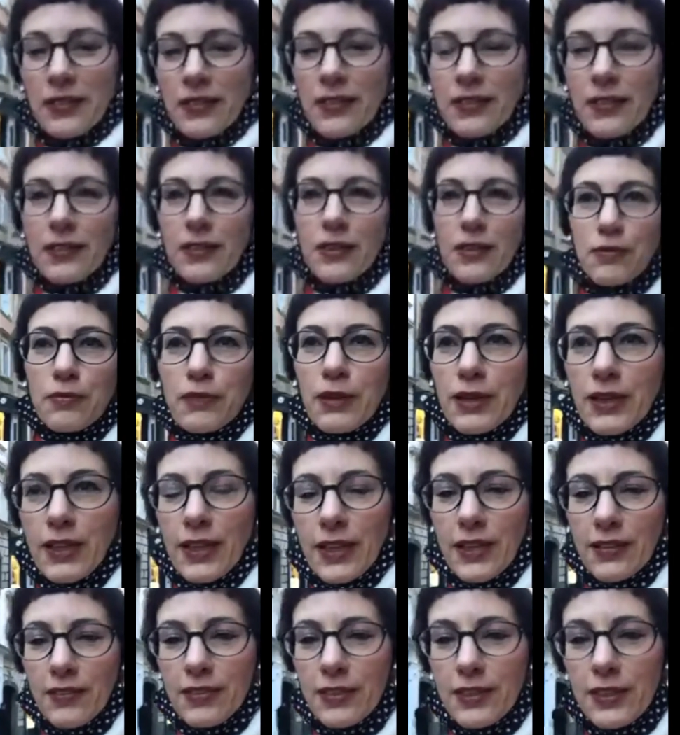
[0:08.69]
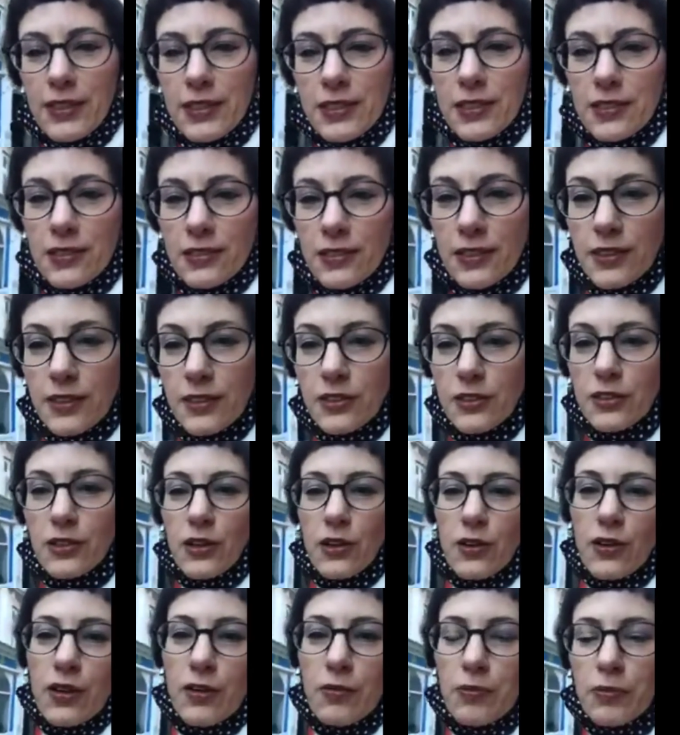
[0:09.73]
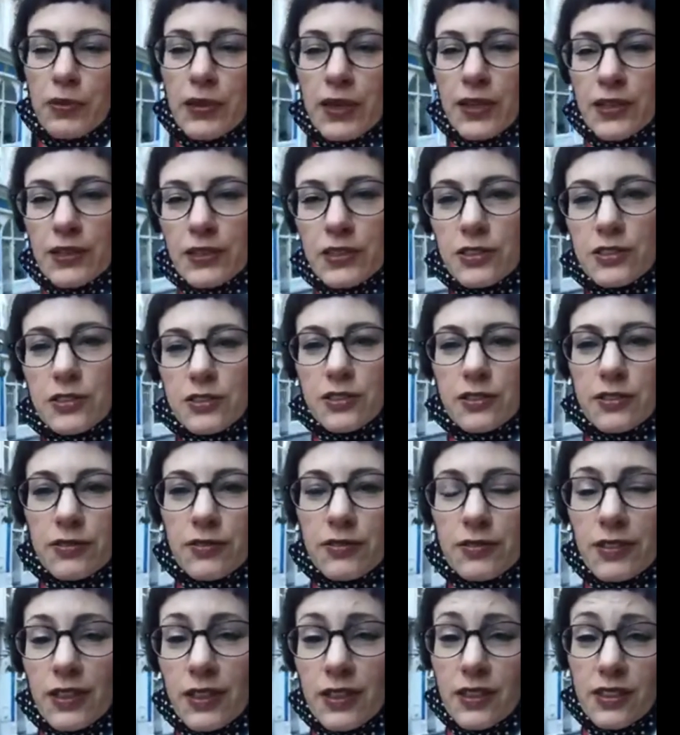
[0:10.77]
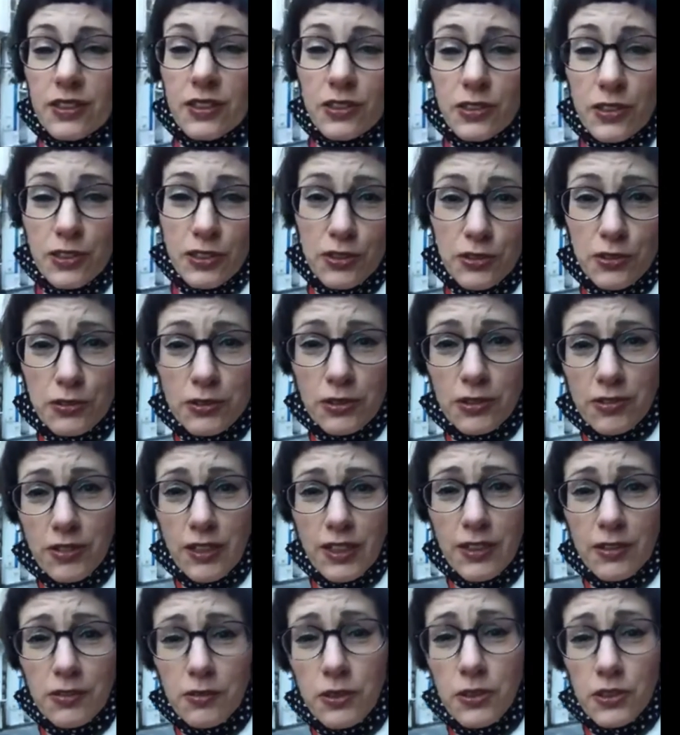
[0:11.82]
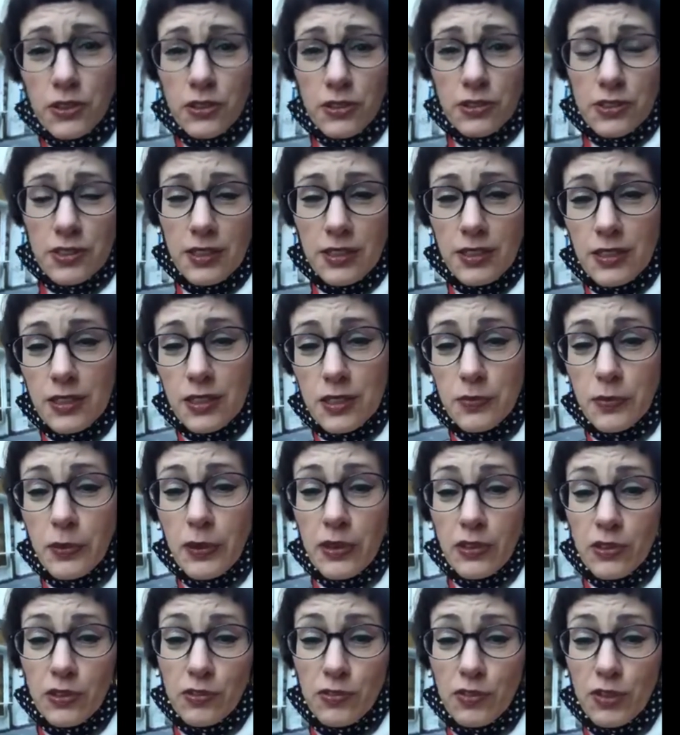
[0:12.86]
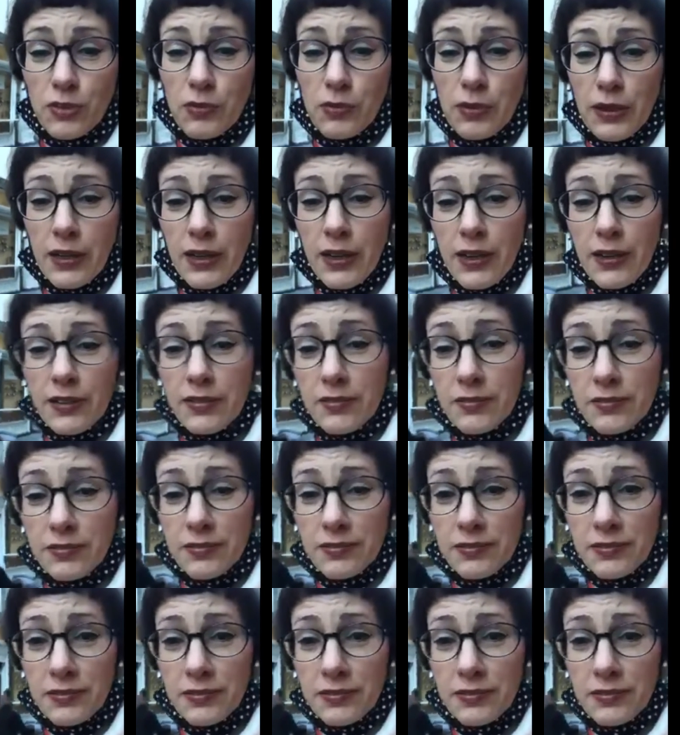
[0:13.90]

I haven't yet started to go up, but I thought you would really want to see this part of Ljubljana